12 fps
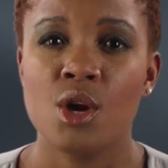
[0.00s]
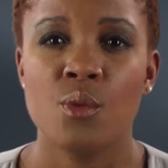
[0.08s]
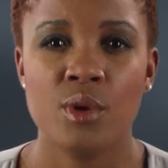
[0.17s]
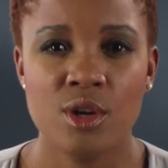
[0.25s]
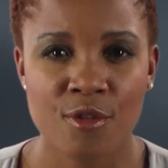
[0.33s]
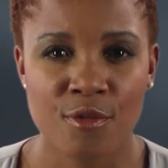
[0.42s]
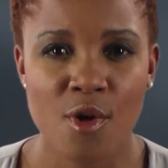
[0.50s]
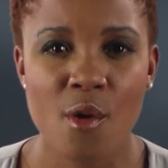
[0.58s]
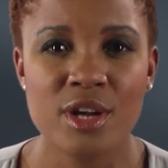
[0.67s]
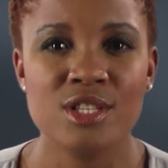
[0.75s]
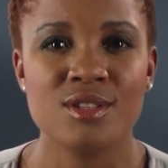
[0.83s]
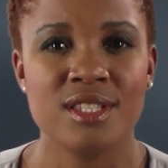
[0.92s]
We look
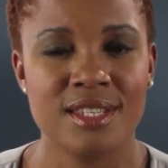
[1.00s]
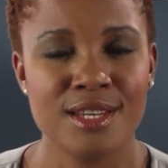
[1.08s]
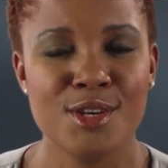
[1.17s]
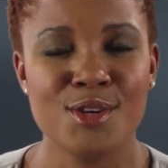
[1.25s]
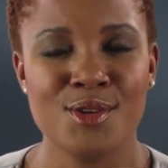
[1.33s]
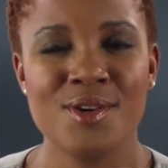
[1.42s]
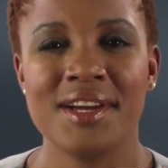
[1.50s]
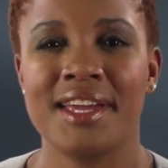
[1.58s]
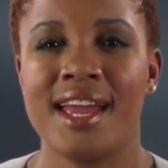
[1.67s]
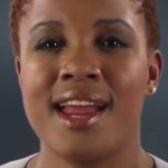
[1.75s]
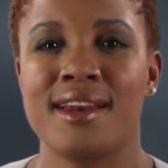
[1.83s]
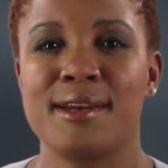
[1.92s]
forward to seeing you
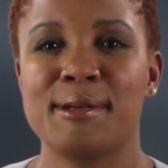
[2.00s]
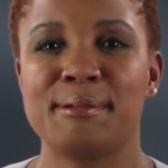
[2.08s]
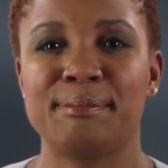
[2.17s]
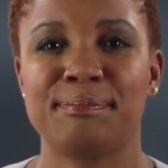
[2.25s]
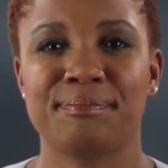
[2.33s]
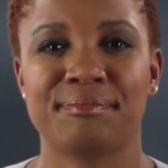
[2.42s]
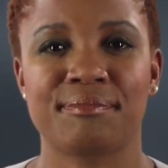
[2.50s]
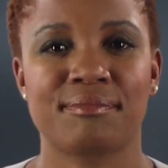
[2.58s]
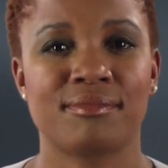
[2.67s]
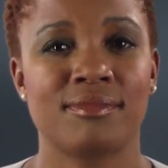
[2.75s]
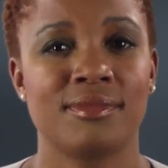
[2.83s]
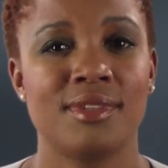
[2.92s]
again.
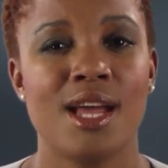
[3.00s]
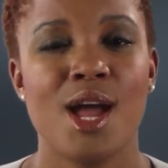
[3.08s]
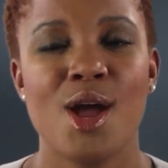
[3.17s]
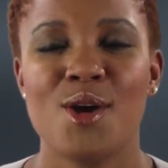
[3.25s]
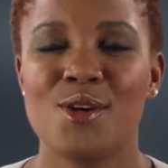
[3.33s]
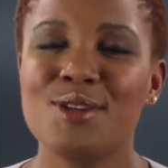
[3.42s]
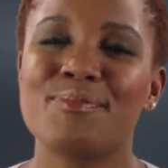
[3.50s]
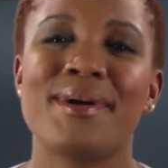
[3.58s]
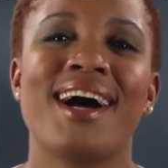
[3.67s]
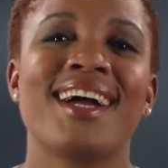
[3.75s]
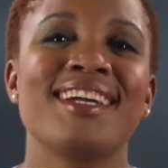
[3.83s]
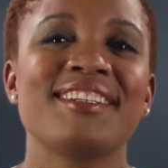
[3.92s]

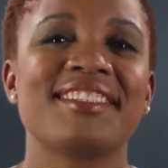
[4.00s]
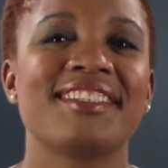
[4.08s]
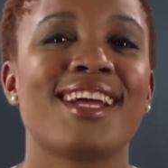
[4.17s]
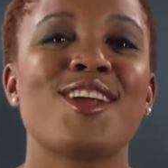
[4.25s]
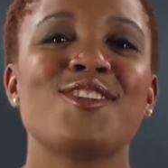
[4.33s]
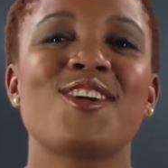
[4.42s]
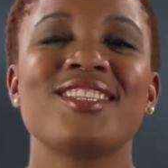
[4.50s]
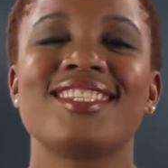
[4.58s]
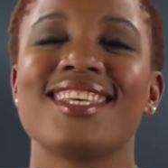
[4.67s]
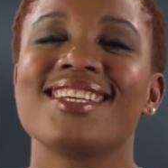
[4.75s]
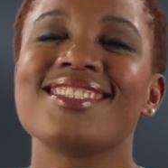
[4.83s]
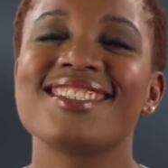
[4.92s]
Goodbye.
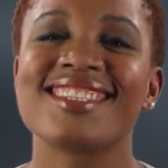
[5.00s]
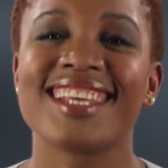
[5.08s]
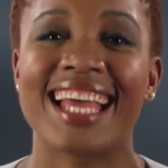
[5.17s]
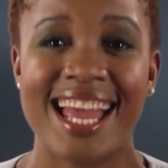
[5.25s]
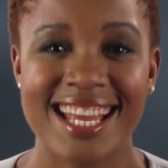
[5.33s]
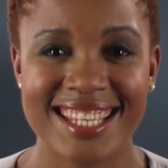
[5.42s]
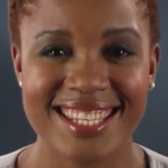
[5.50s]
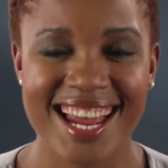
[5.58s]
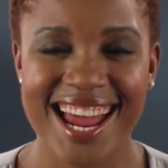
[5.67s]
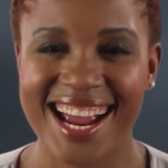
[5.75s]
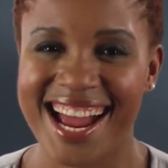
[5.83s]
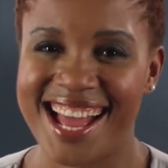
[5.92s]
Since
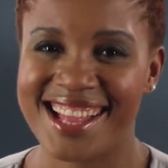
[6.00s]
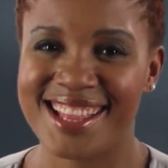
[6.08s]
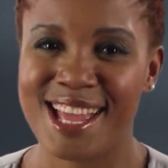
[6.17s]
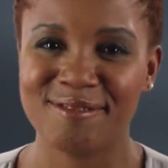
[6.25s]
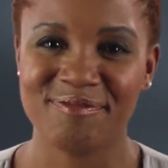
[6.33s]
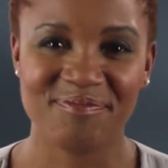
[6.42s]
Salagahle.